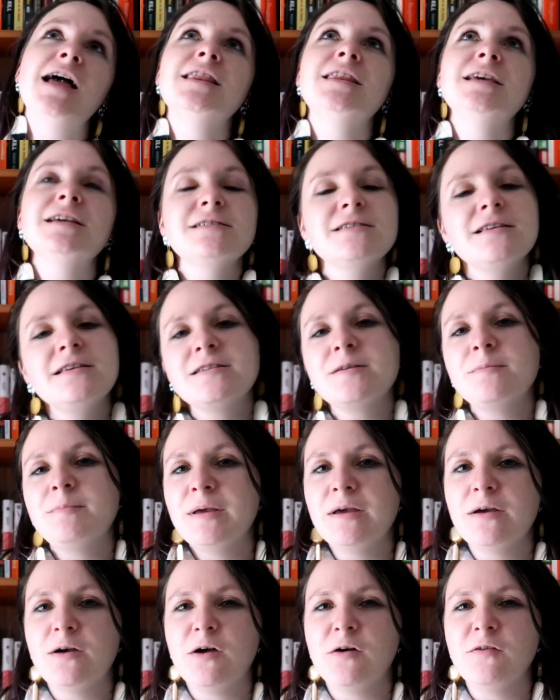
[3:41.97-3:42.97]
This is a
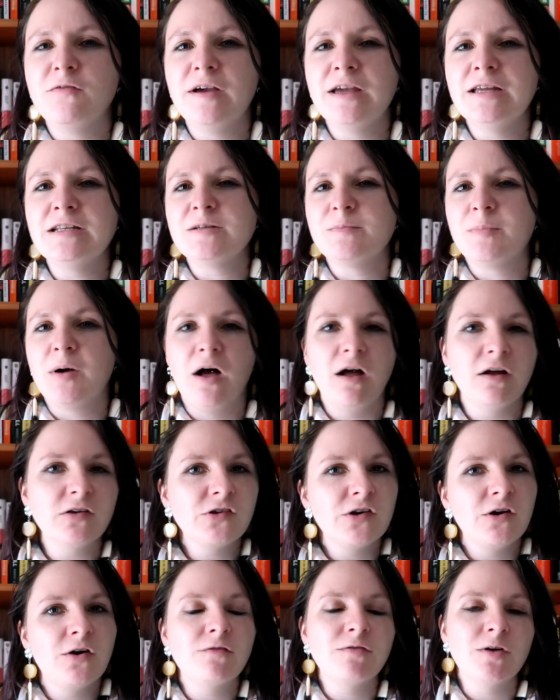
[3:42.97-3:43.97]
bit of a
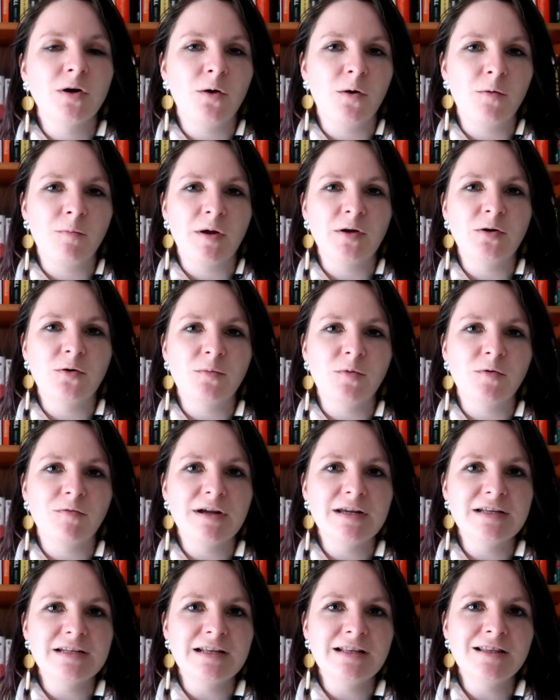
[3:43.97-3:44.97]
departure of a lot of my normal
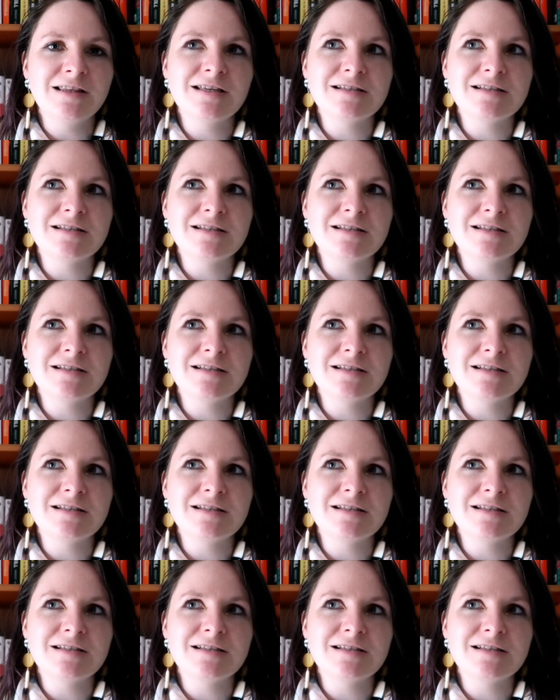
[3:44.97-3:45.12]
reading.